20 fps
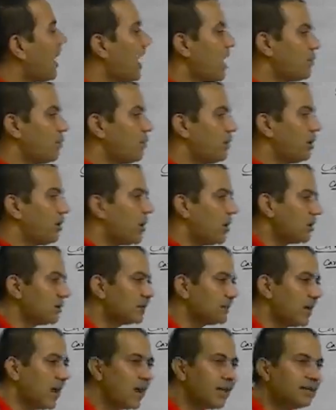carbon
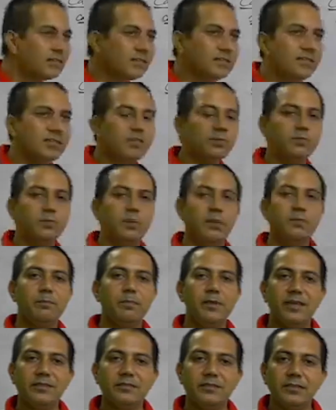dioxide is been
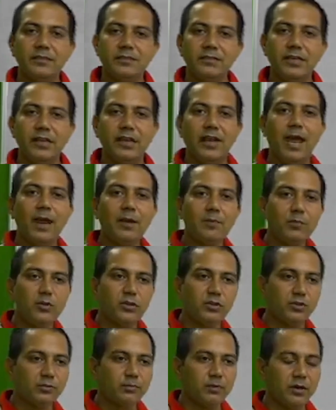present in
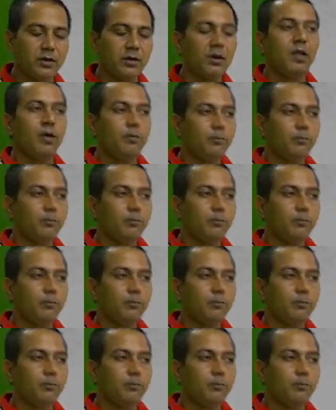atmosphere,